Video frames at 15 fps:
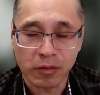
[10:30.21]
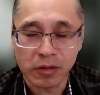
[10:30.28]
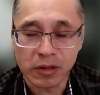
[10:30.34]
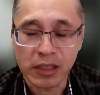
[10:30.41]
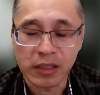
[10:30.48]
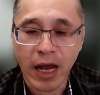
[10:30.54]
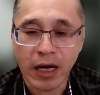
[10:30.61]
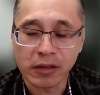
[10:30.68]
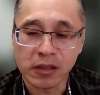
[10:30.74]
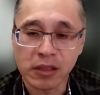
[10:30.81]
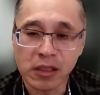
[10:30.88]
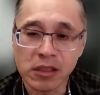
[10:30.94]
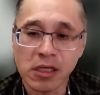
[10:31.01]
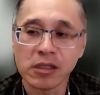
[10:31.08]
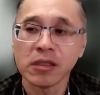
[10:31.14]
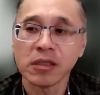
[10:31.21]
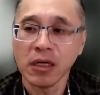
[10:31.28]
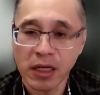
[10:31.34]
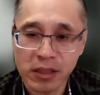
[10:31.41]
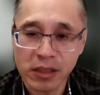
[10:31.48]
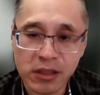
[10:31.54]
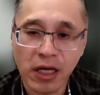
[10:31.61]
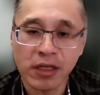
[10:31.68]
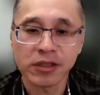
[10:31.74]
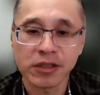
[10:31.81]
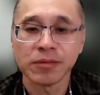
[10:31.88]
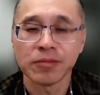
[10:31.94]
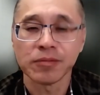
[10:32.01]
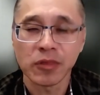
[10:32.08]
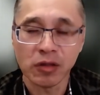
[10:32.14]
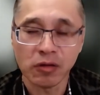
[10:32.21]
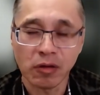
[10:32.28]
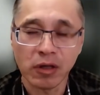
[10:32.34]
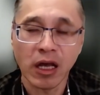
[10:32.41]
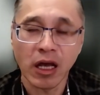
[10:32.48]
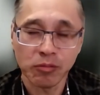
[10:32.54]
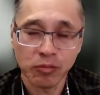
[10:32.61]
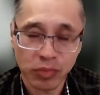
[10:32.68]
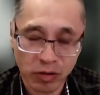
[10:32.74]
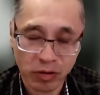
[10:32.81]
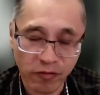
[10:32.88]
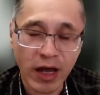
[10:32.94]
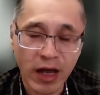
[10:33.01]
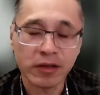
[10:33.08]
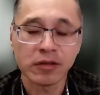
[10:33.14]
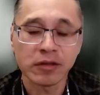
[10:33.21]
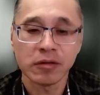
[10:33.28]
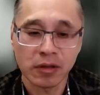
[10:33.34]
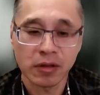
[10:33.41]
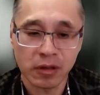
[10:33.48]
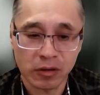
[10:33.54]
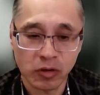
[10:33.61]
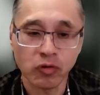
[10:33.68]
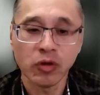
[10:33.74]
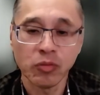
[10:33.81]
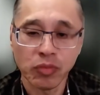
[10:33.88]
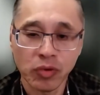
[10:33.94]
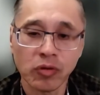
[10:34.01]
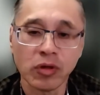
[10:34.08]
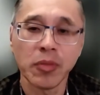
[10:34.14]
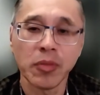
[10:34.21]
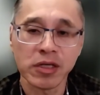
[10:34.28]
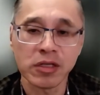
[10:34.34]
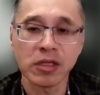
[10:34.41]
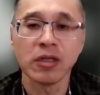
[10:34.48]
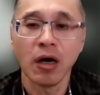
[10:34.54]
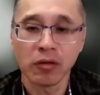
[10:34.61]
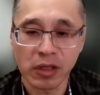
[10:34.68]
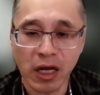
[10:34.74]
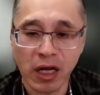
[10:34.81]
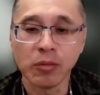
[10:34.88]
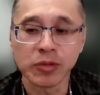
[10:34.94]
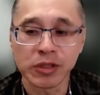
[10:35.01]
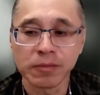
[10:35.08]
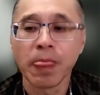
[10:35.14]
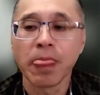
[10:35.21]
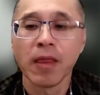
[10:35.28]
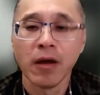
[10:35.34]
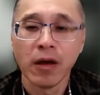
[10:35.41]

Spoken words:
detect the disease early stage, can prevent to improve the patient outcomes.